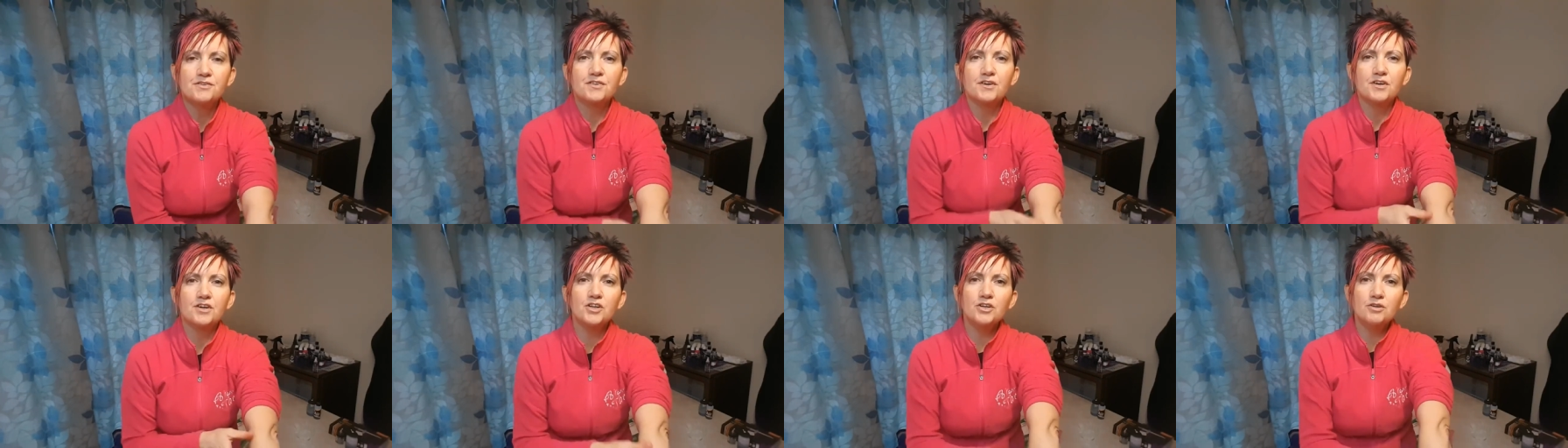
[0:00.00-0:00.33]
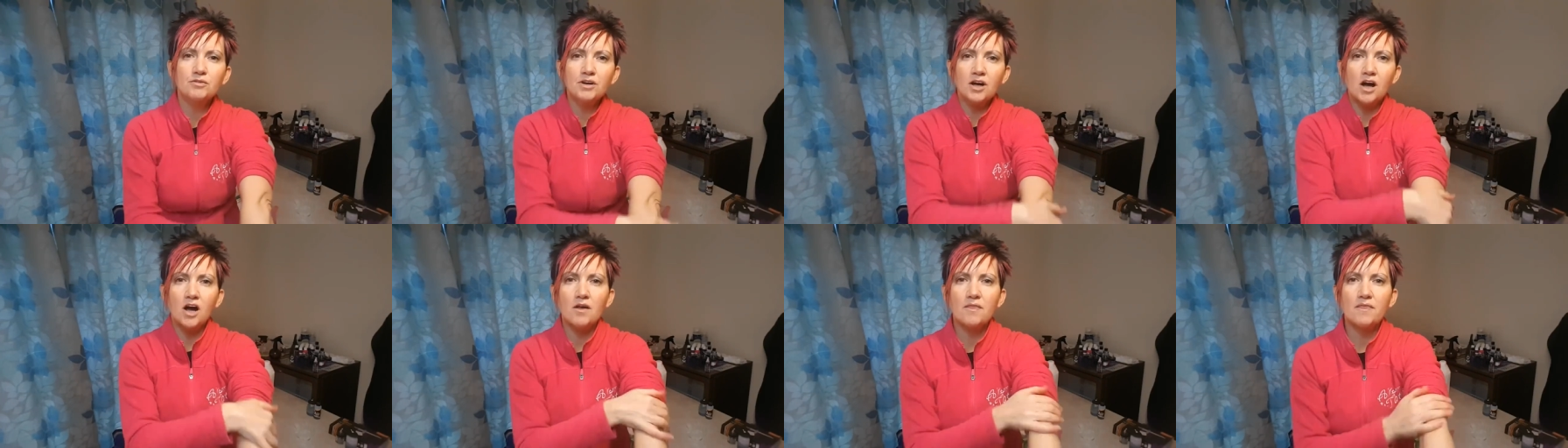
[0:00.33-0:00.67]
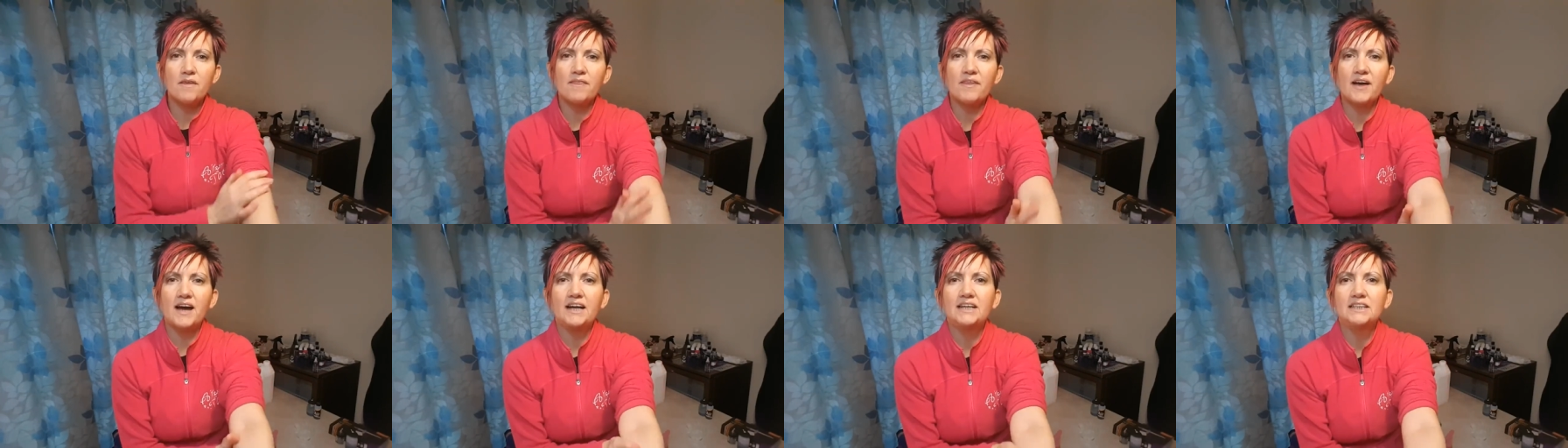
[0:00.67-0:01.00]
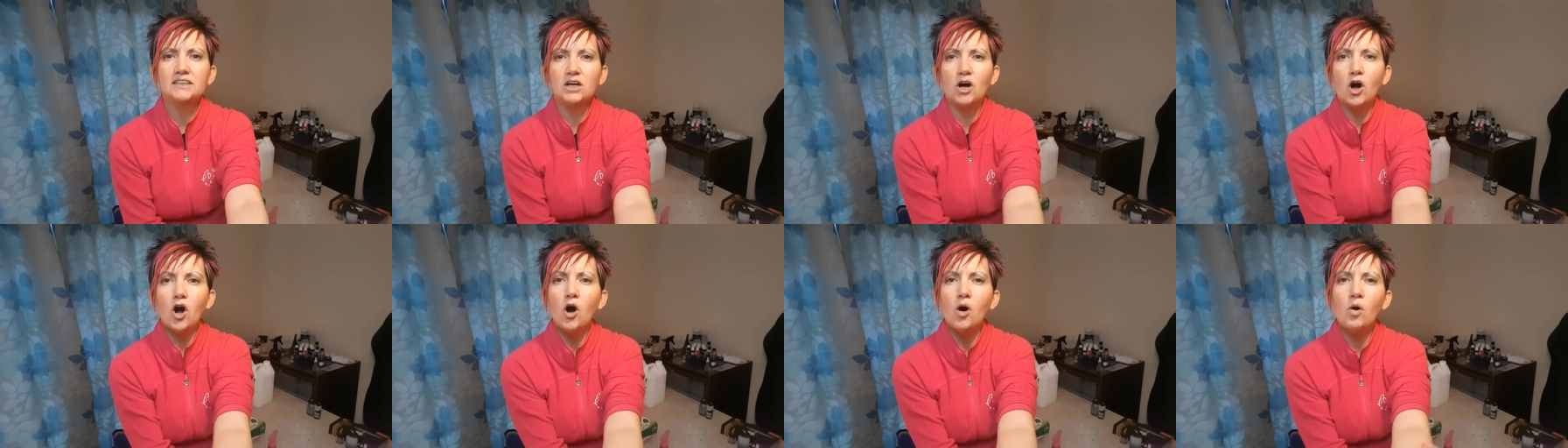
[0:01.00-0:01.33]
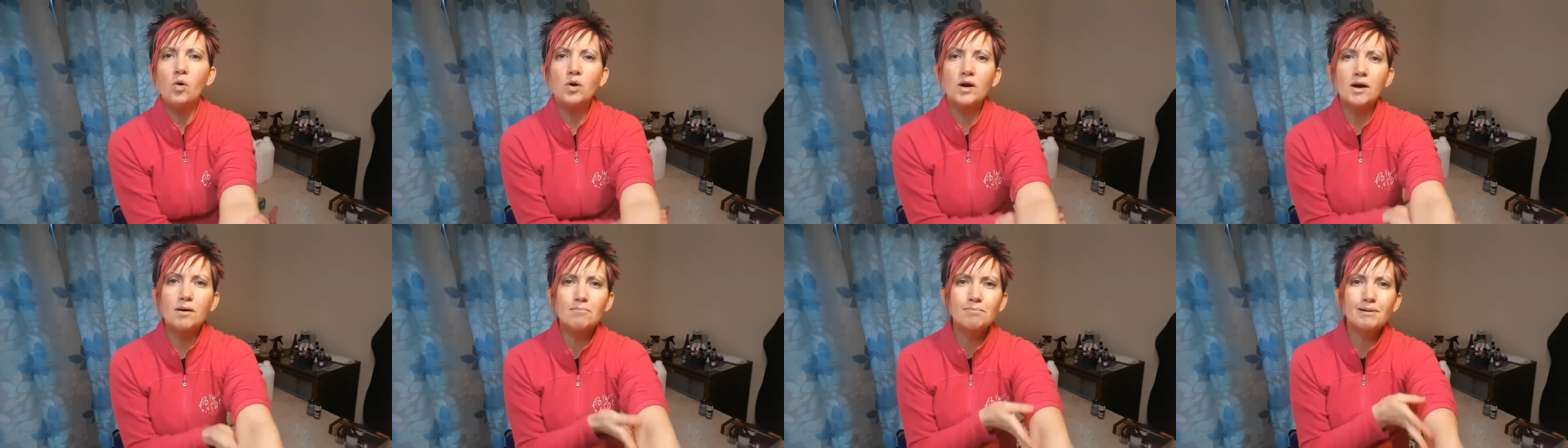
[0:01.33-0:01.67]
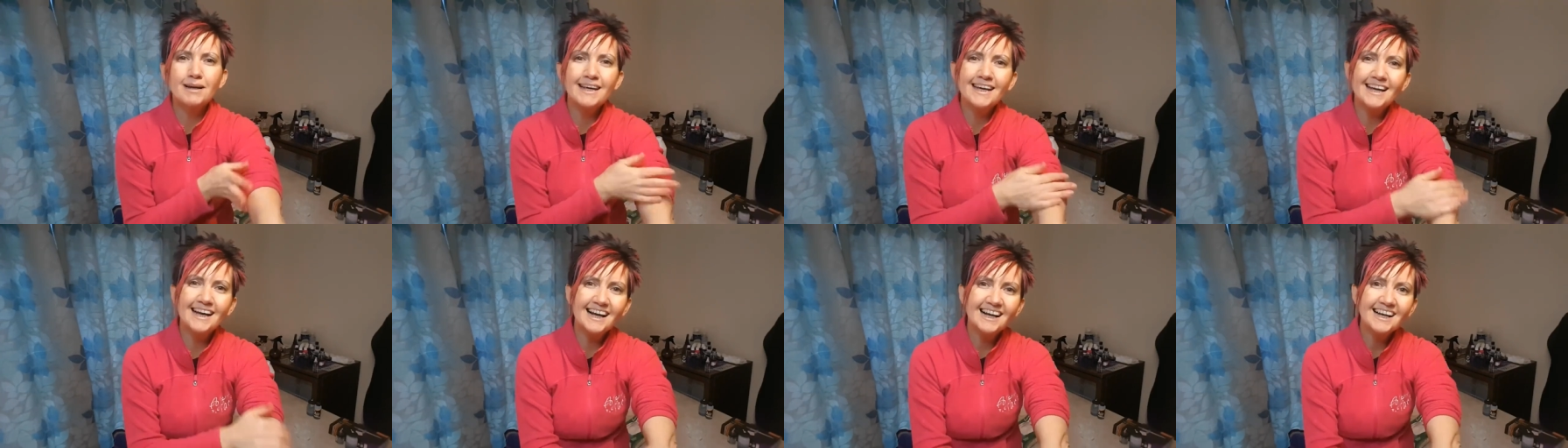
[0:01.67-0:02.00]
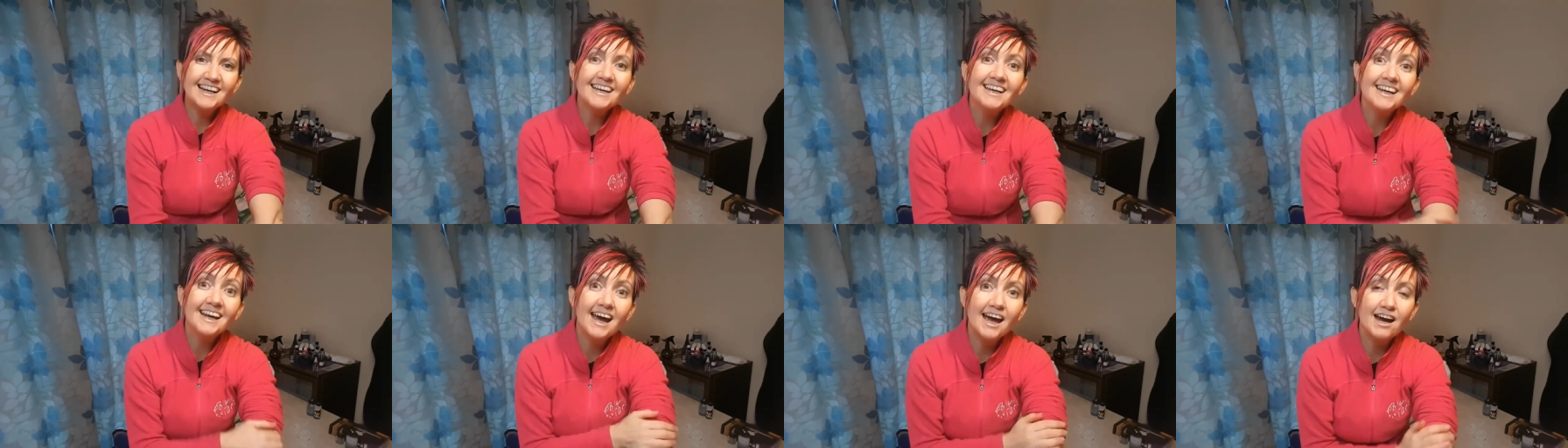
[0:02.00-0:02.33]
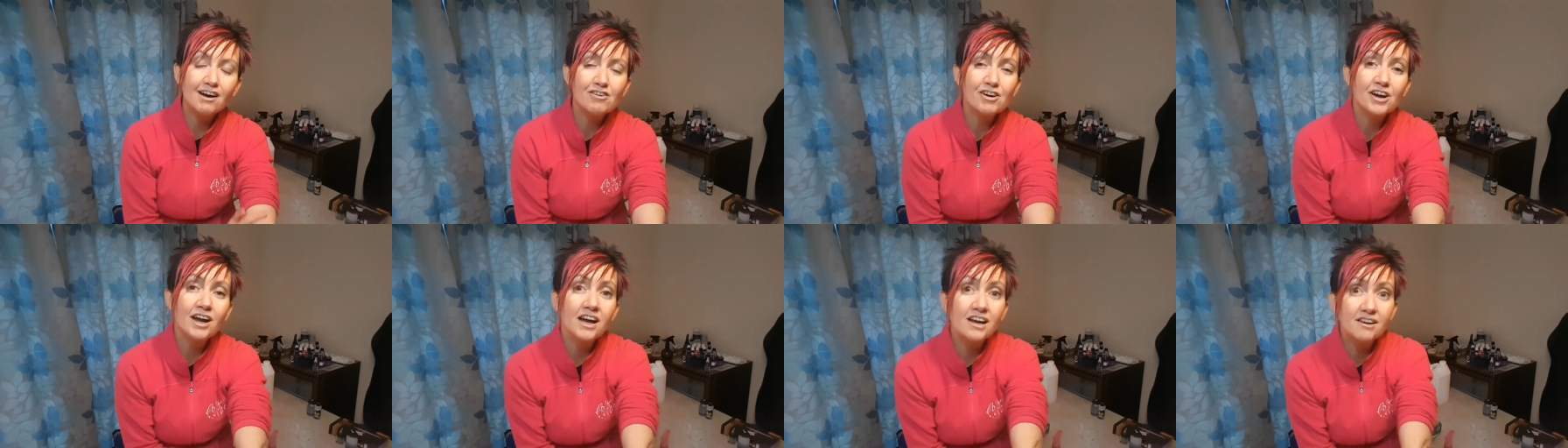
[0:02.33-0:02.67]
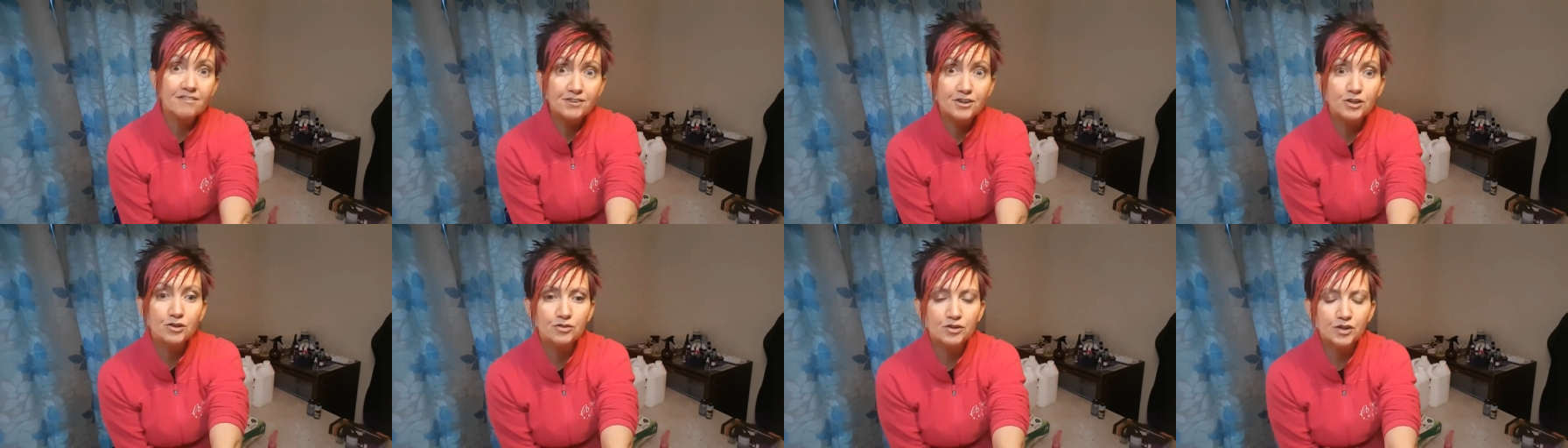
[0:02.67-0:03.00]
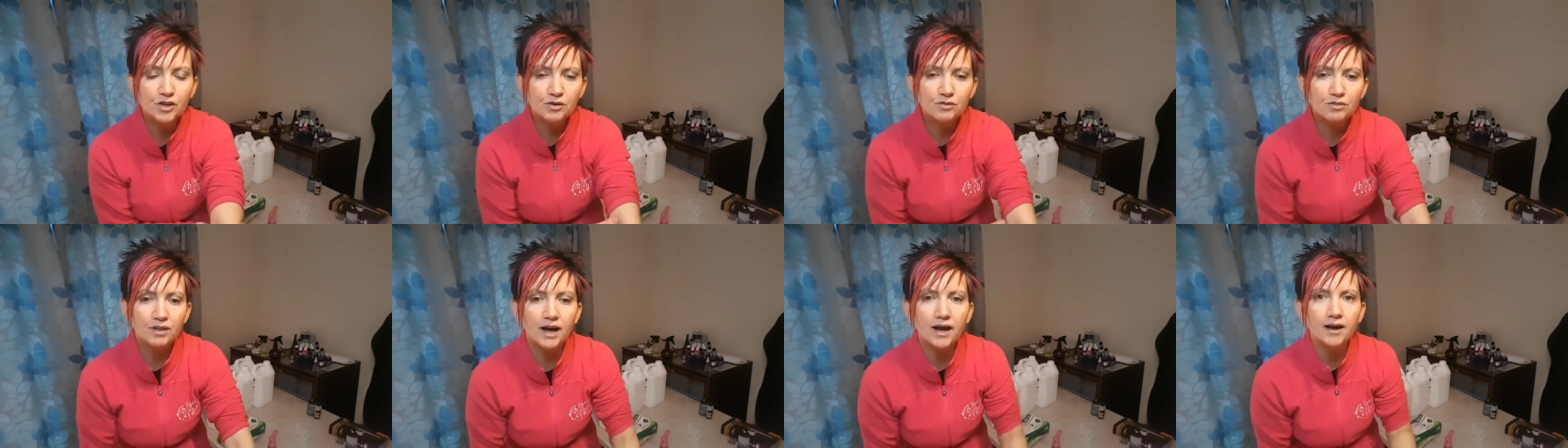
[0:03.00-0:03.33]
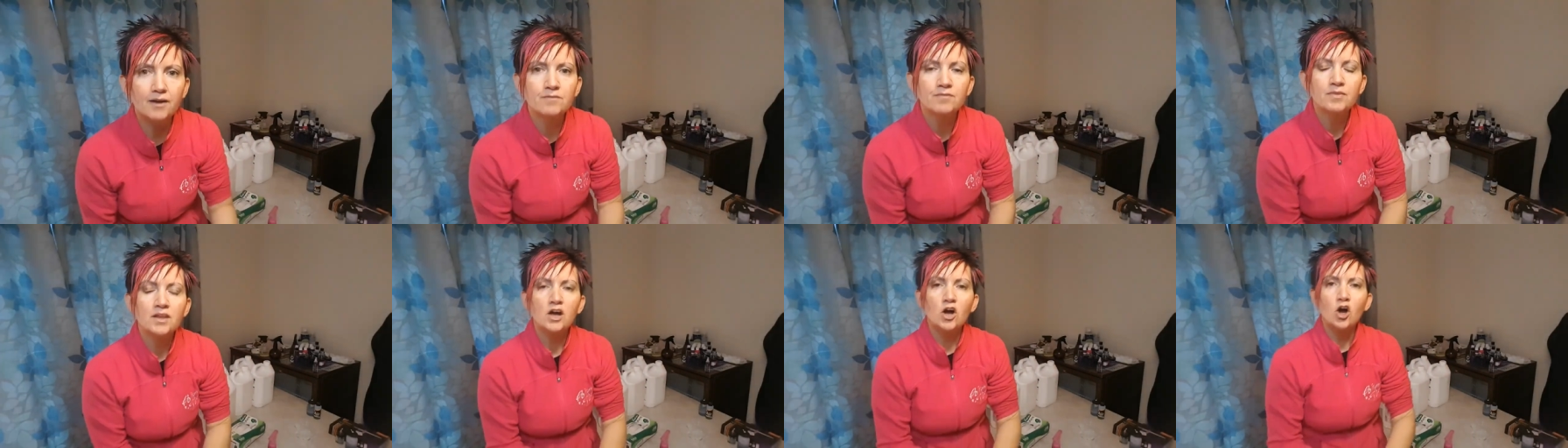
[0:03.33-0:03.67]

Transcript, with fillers: So you know that that is a whole complete clean area if you do that.